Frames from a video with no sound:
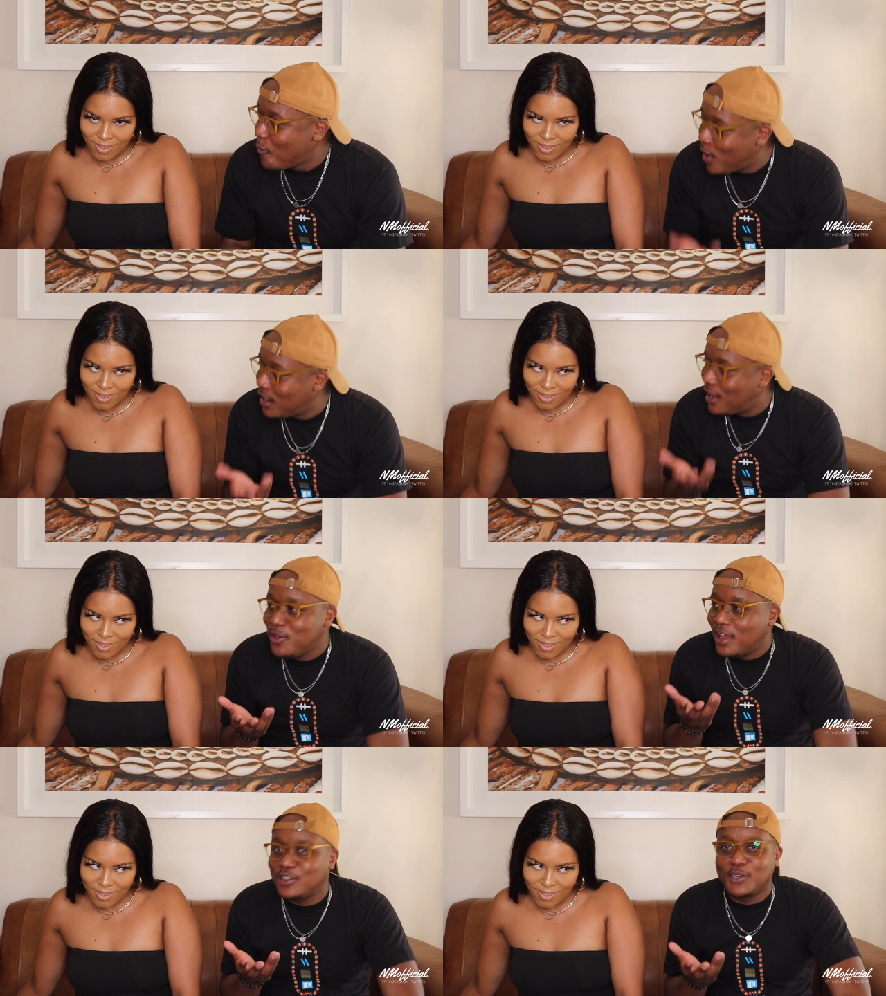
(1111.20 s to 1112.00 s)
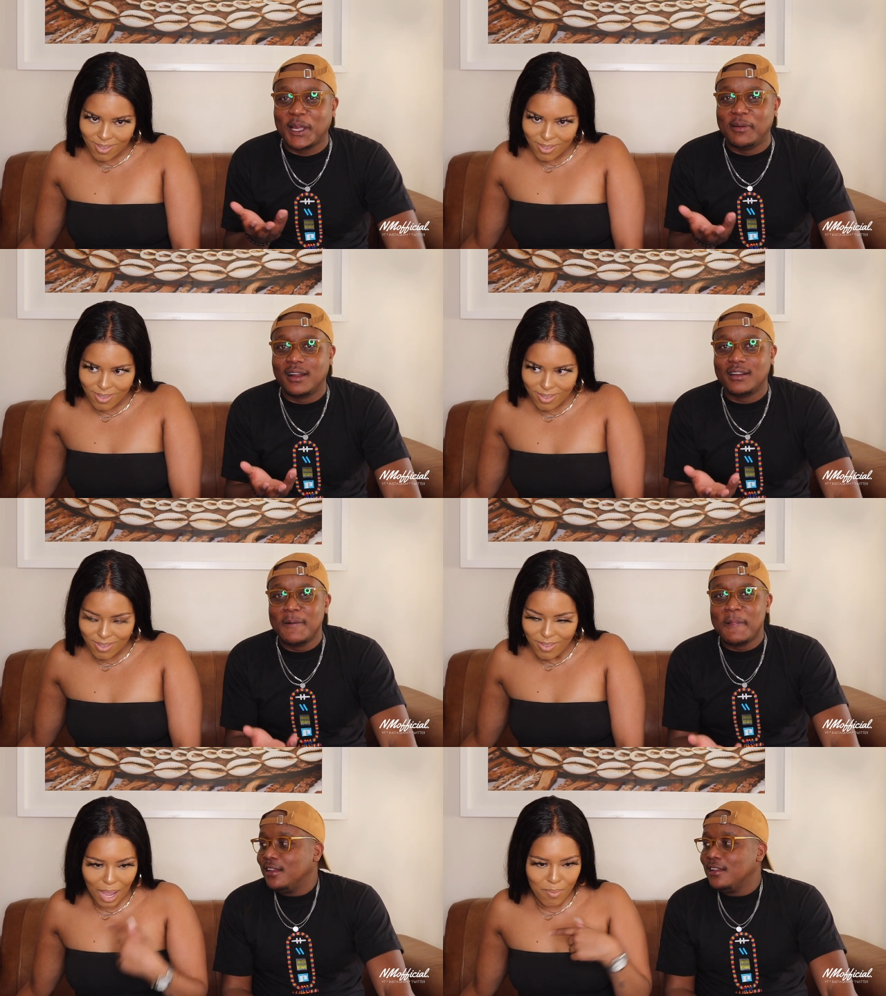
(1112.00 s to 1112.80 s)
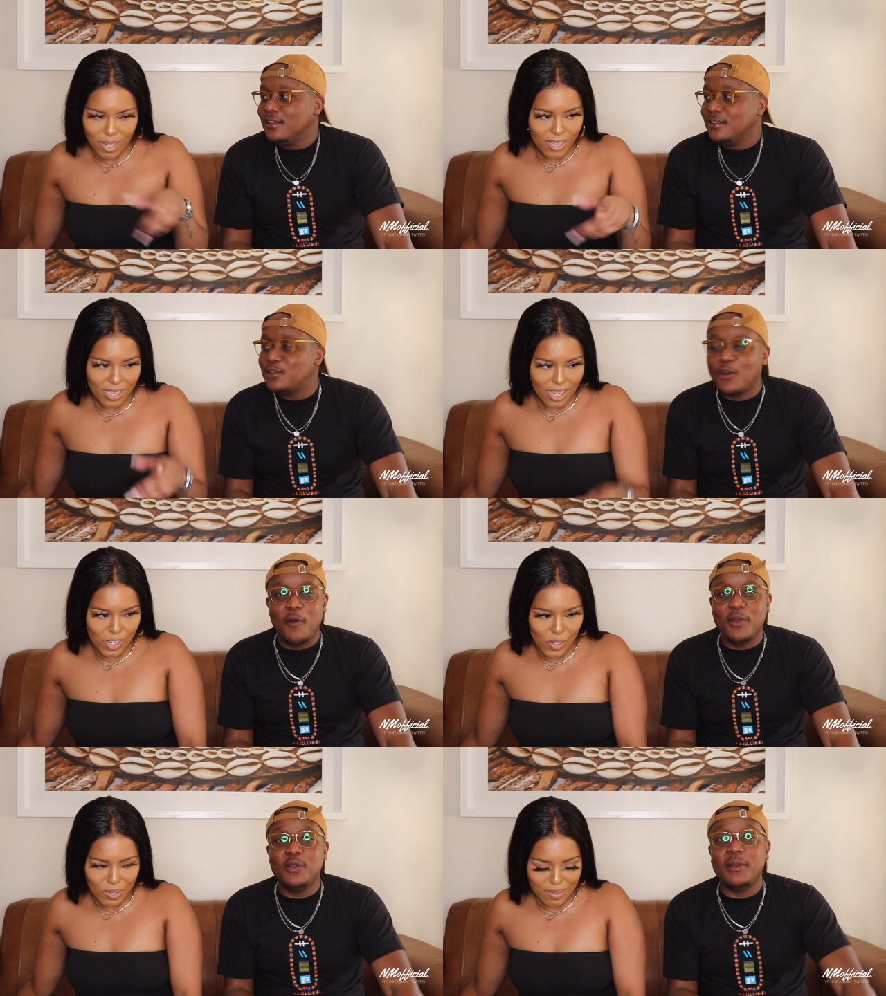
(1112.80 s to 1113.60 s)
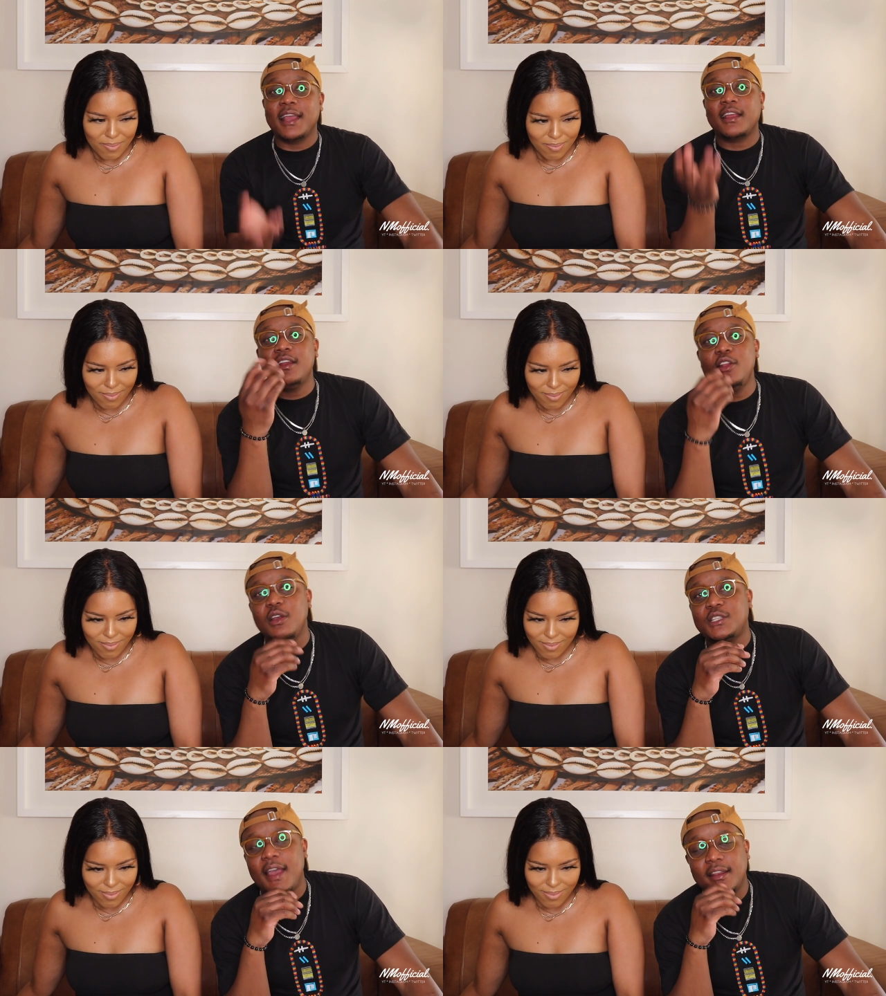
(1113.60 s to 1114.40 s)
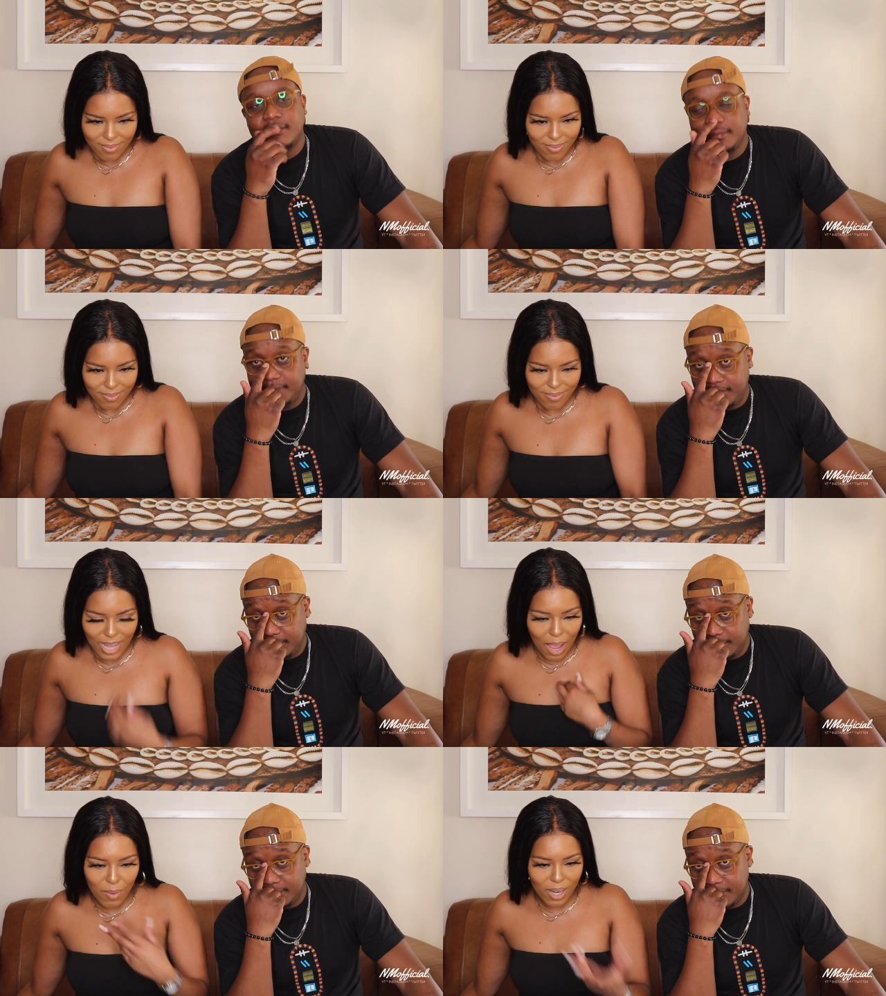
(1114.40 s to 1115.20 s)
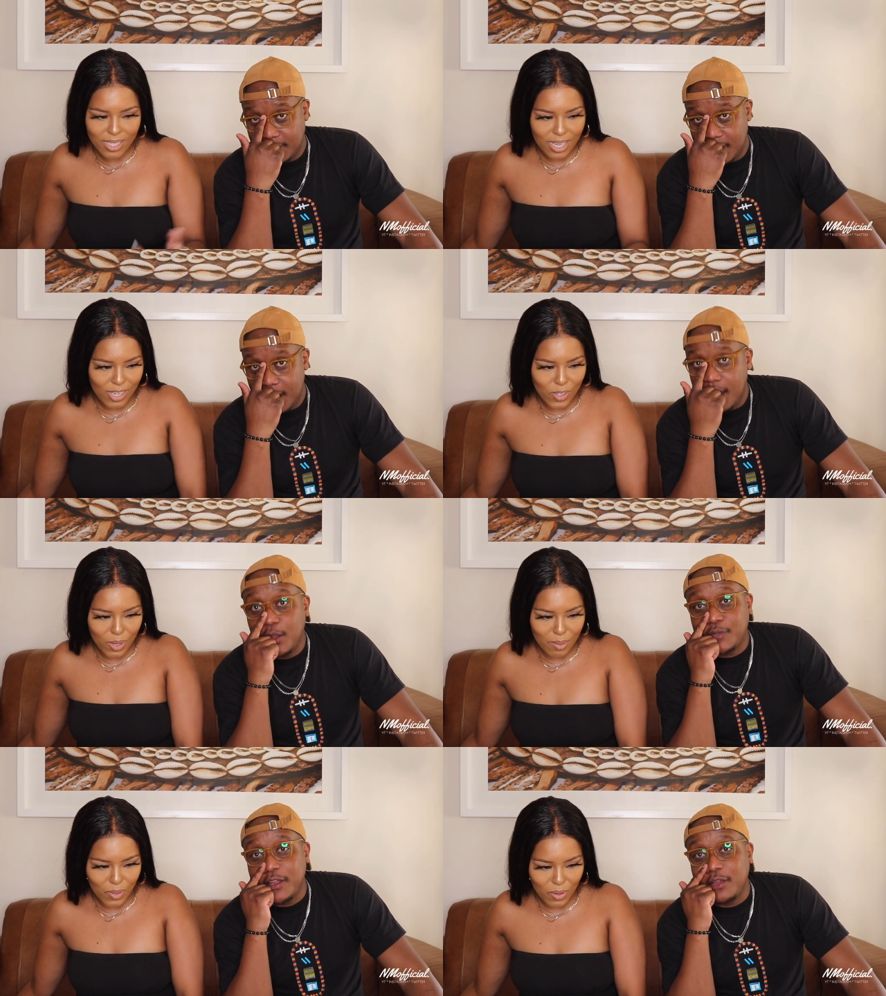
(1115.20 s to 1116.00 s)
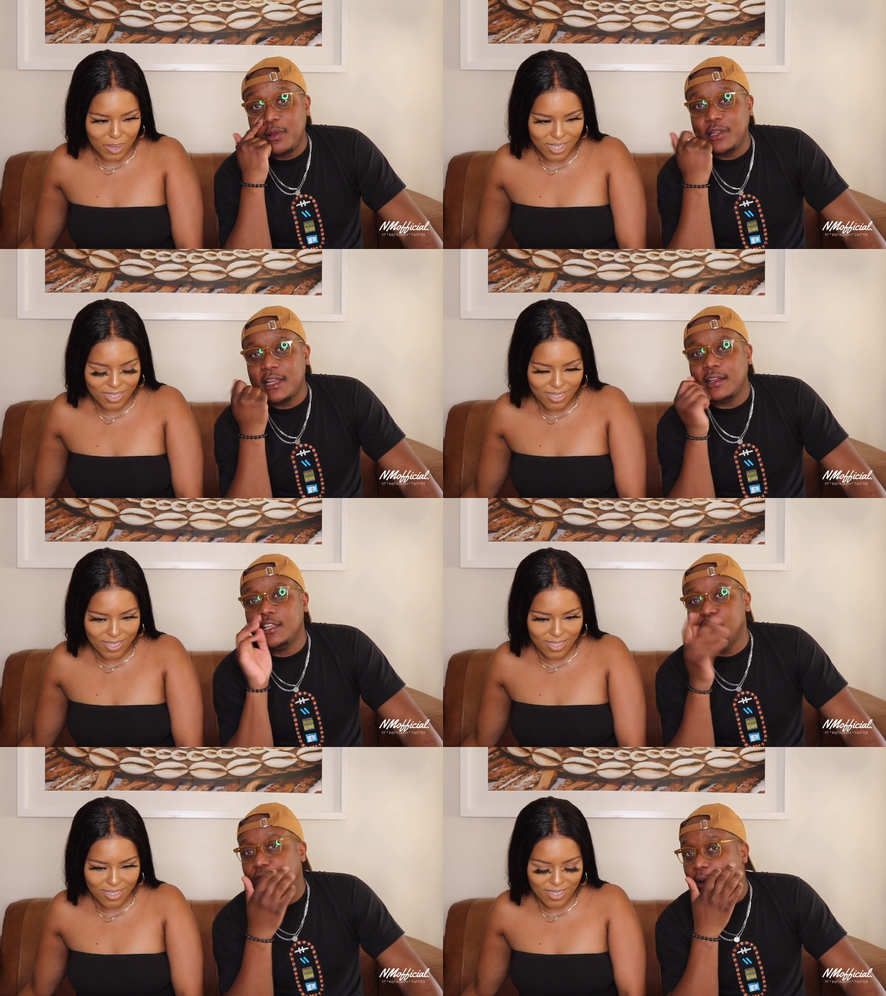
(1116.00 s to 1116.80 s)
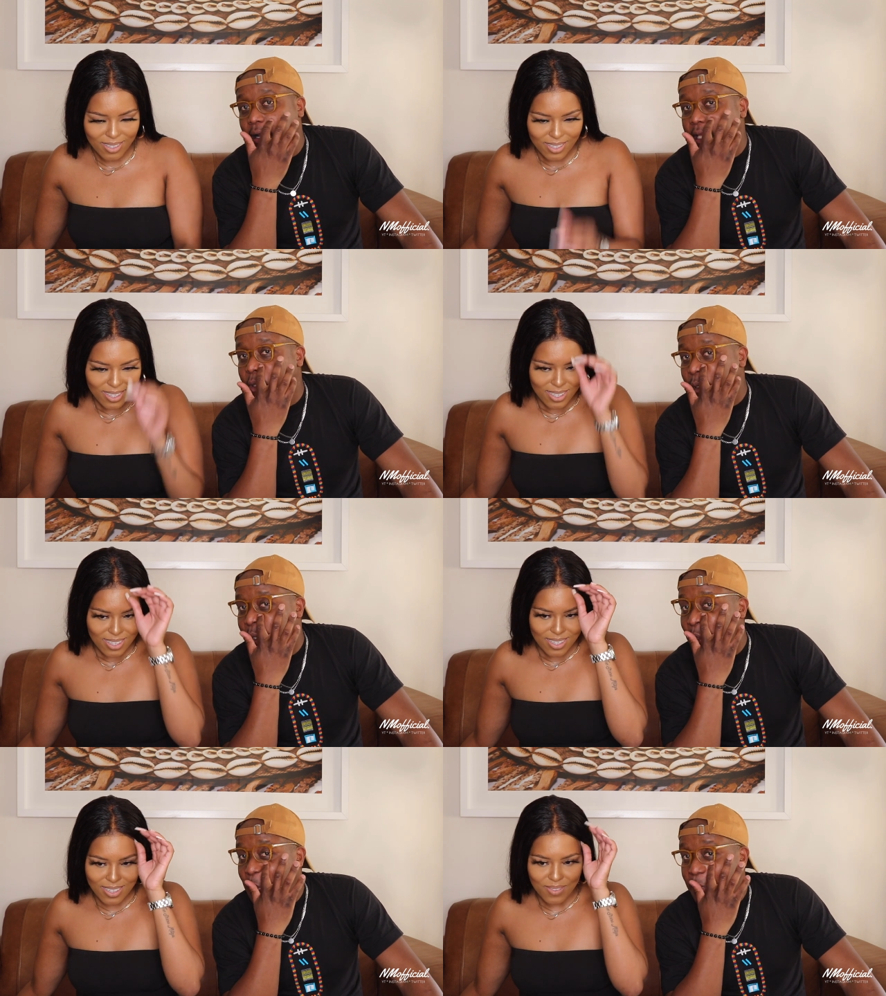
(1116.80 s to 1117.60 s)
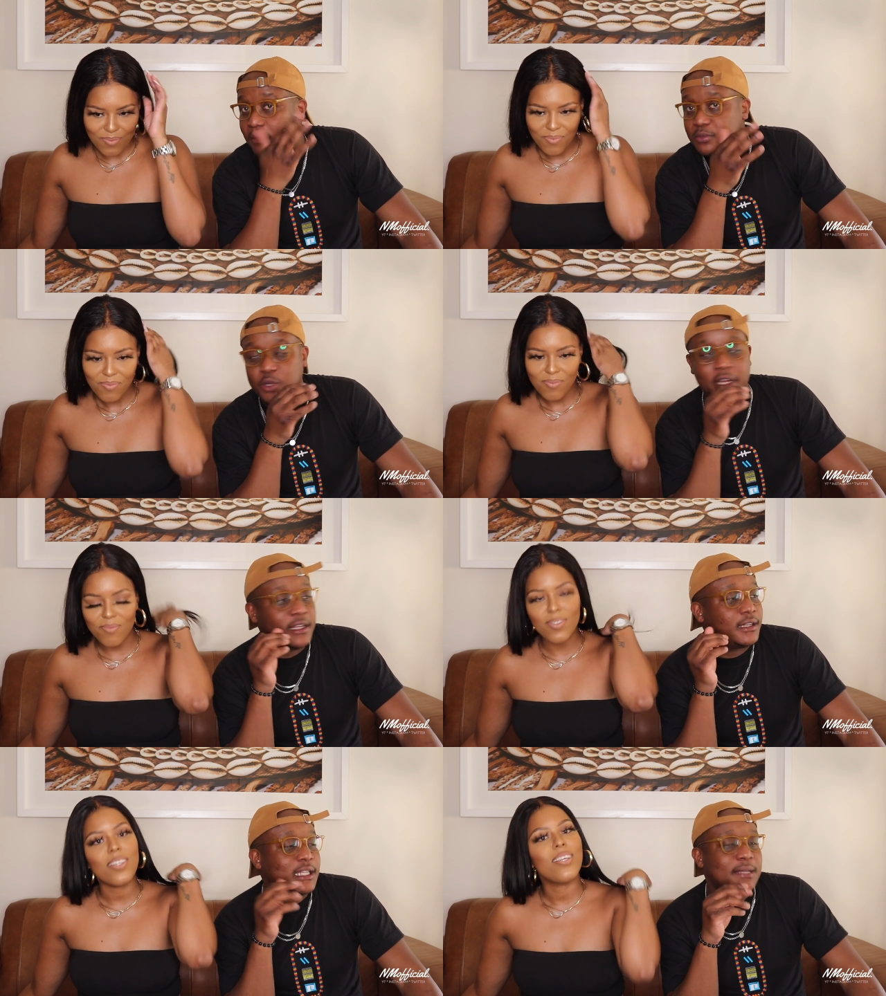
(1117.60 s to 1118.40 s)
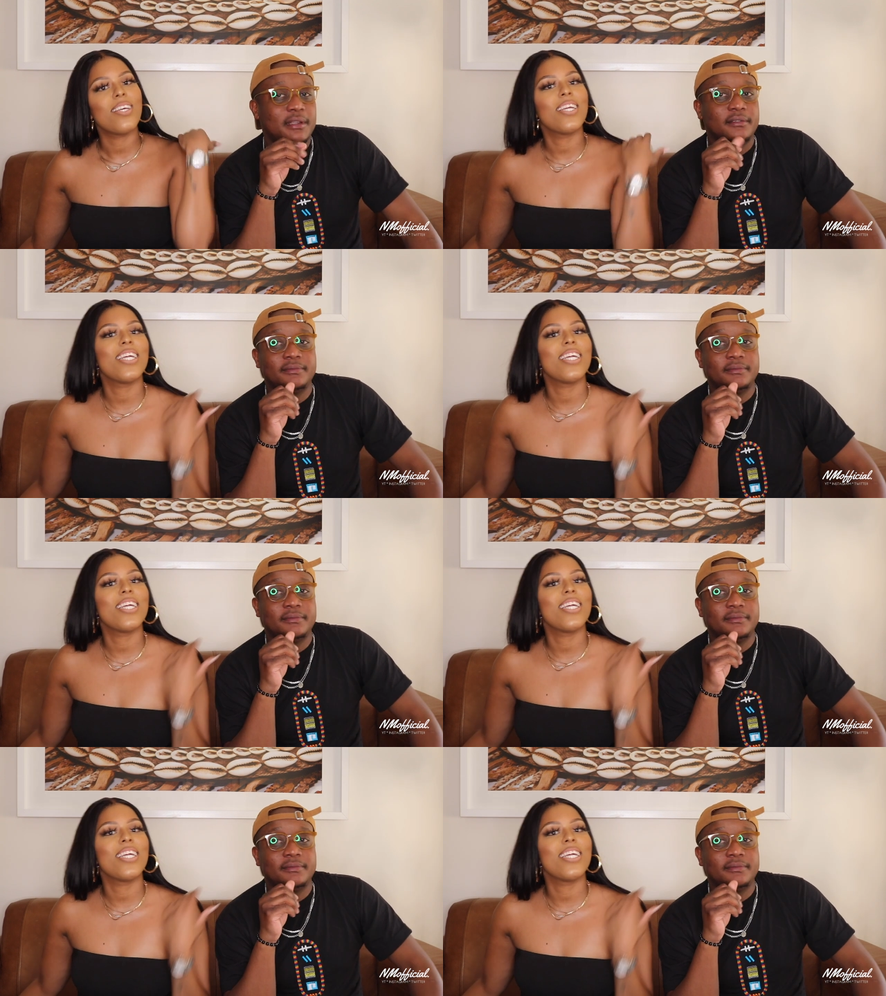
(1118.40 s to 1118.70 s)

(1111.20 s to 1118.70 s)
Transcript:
Speaker 1: what are you actually talking about? I'm not. This is what women do. like, no, it's fine. I'm not entirely sure. Let's, let's move on. Let's go to your mom's wedding. After mine.